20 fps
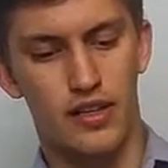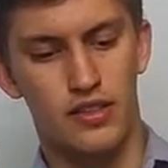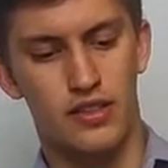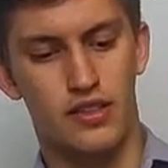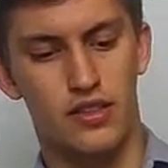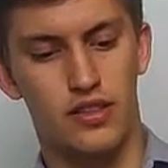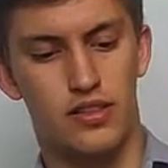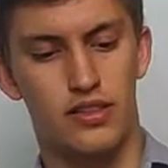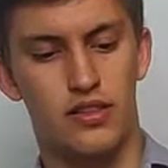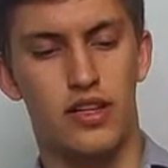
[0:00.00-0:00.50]

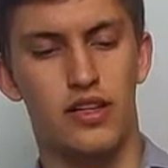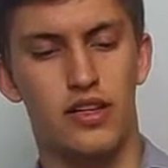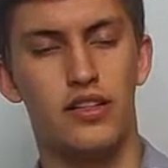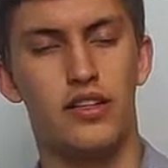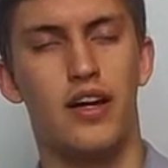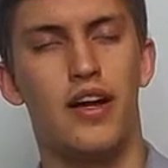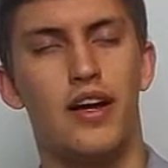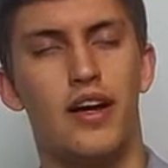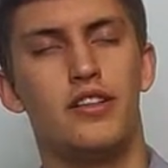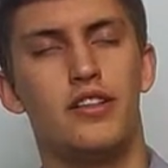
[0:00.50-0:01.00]
it did.
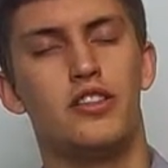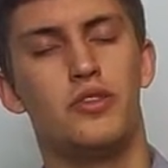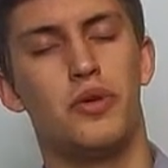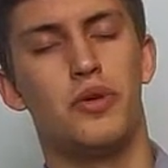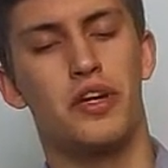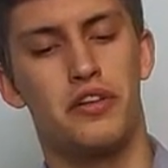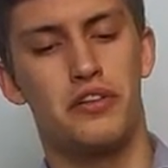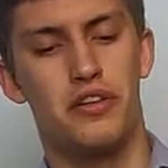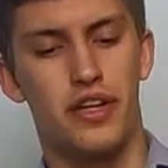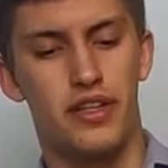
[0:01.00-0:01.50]
So
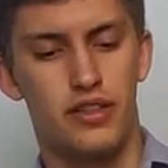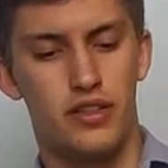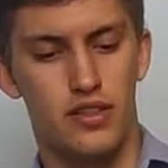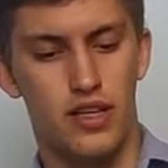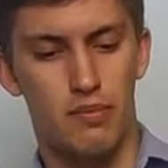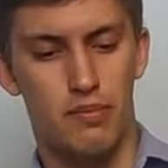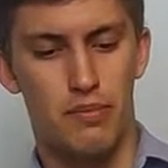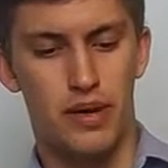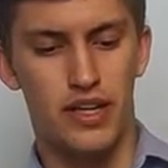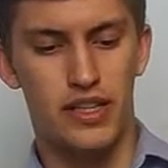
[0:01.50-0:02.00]
we created
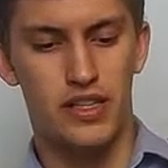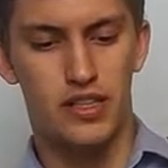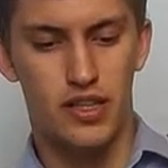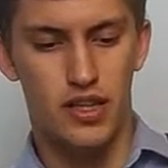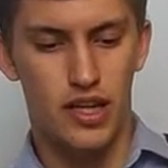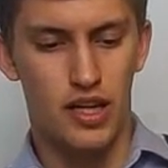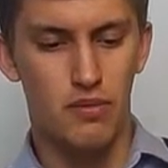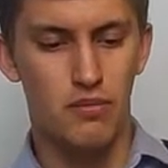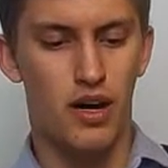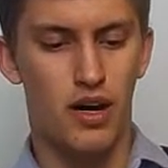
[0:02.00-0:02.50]
a base
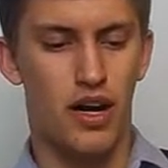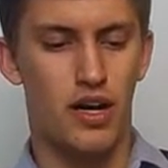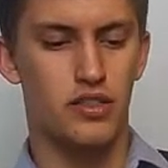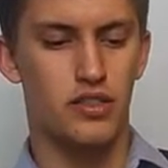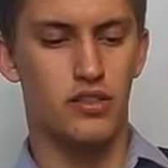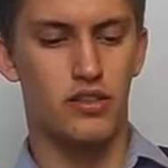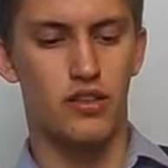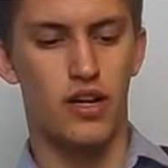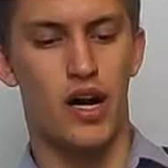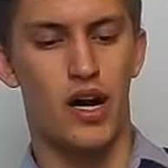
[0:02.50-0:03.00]
theme
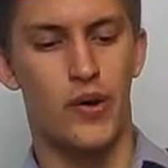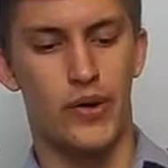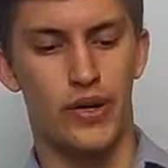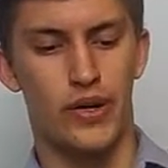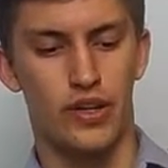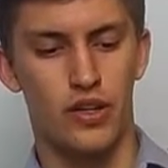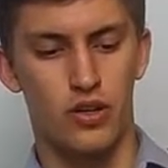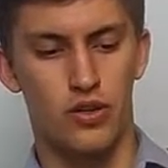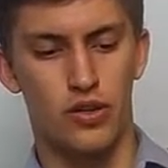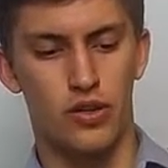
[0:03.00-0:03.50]
under our
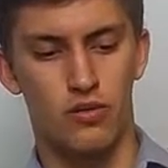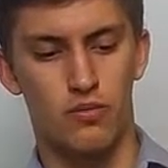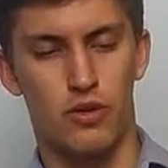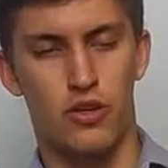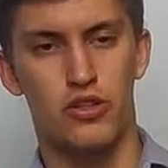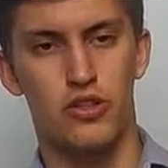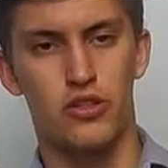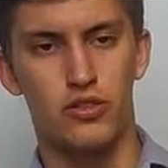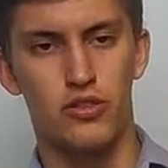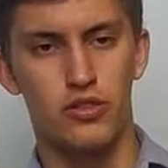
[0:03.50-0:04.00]
local
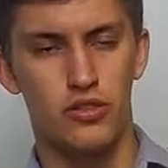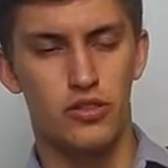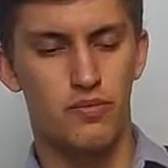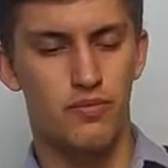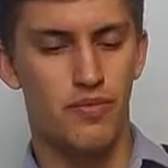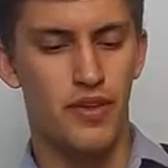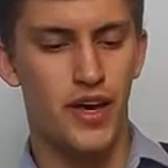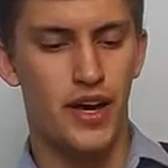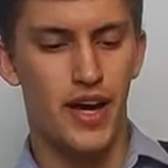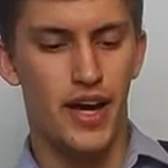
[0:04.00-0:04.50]
modules.
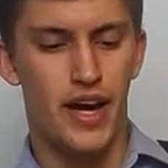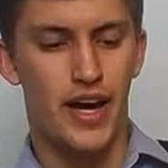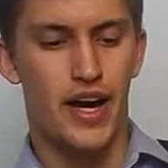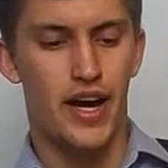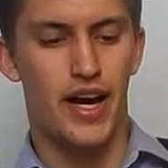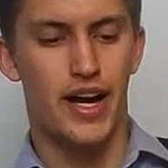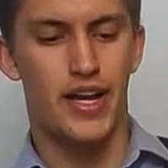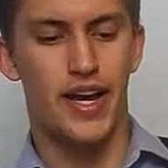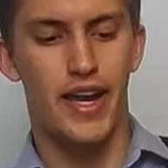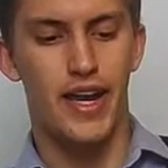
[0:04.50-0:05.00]

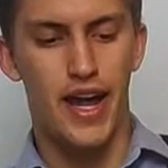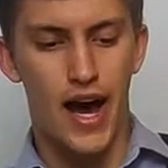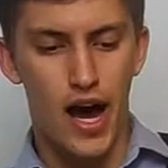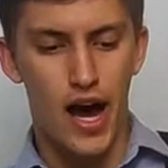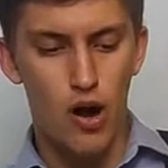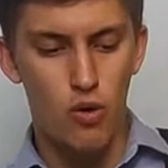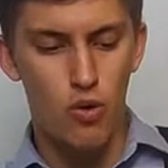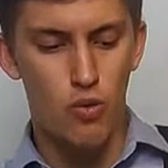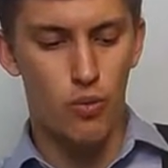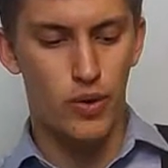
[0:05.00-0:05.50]
And
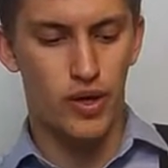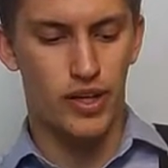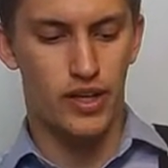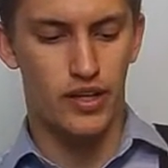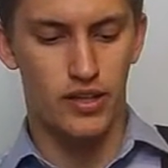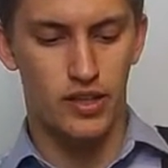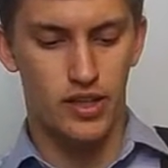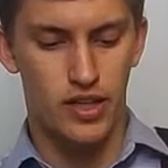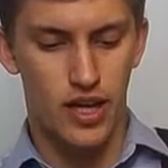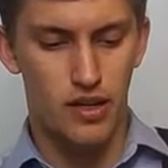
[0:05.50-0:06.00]
now we
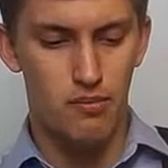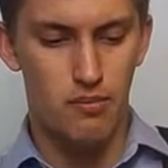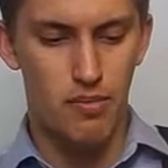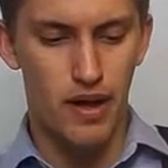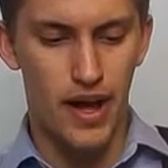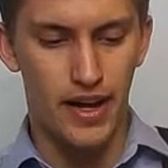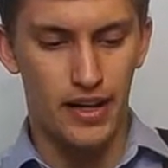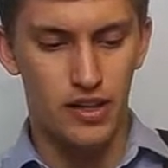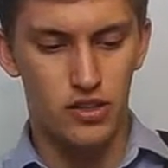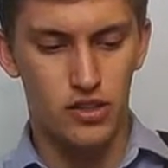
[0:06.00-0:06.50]
can get
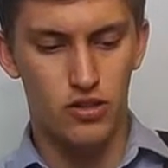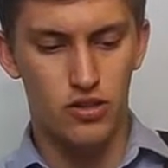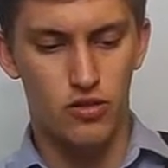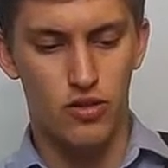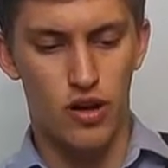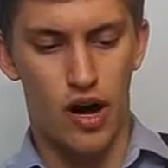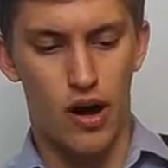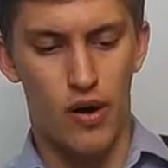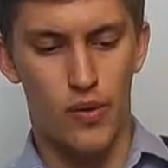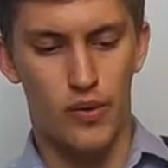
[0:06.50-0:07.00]
back to
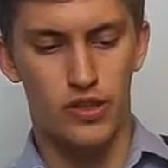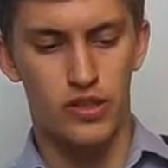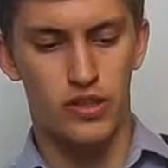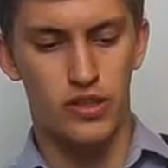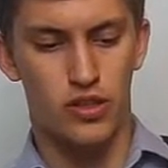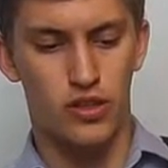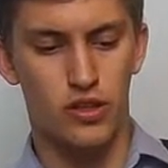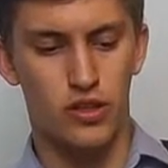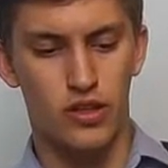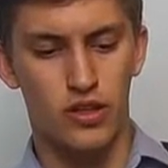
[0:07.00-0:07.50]
our
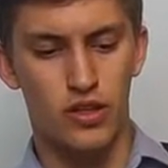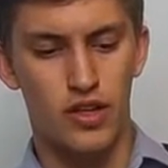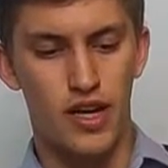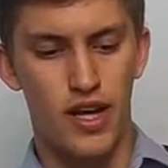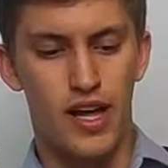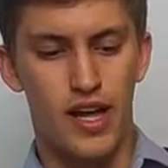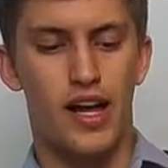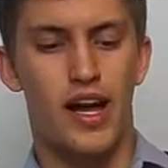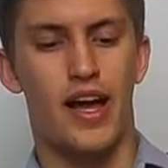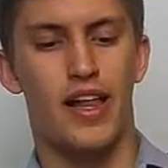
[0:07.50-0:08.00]
Docker,
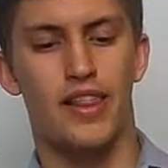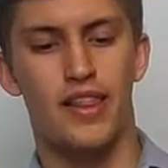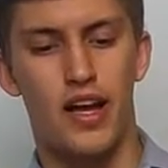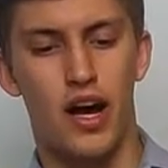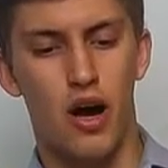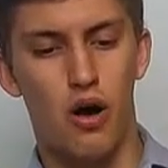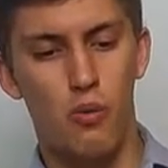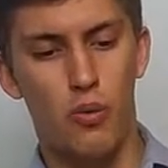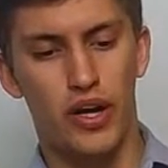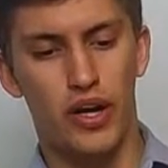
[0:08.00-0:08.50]
and
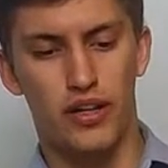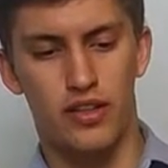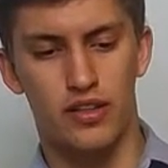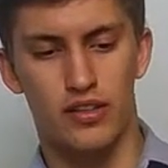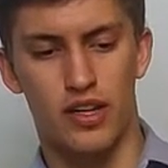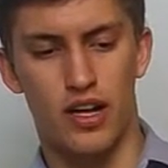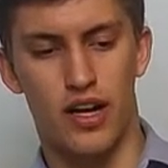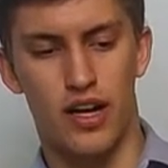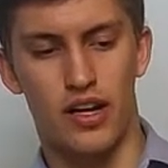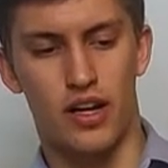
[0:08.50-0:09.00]
now we can
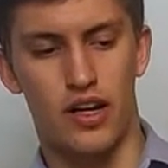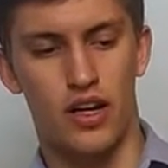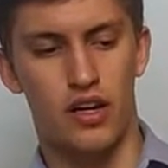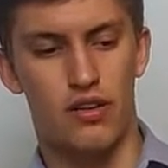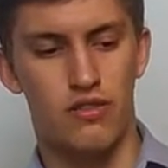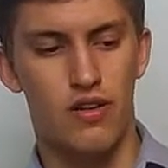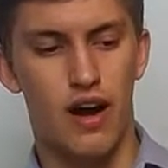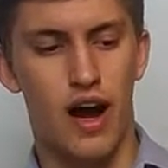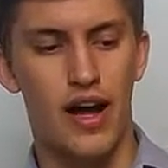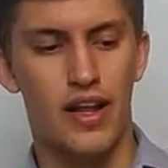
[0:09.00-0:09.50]

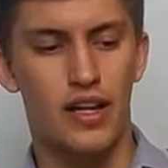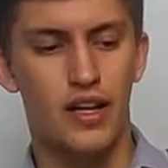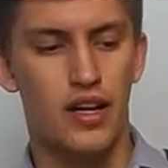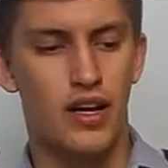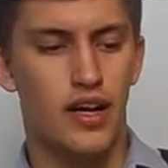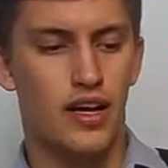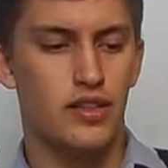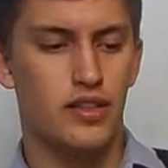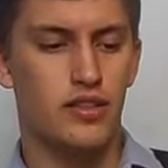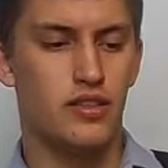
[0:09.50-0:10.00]
run
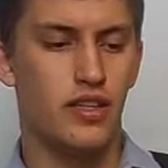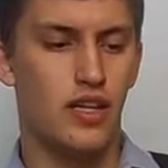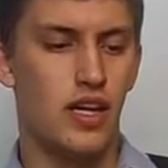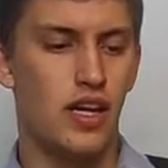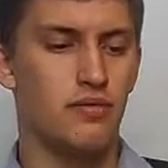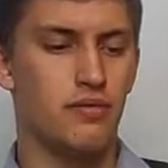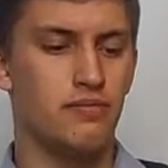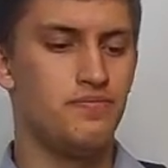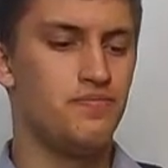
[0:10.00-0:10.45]
the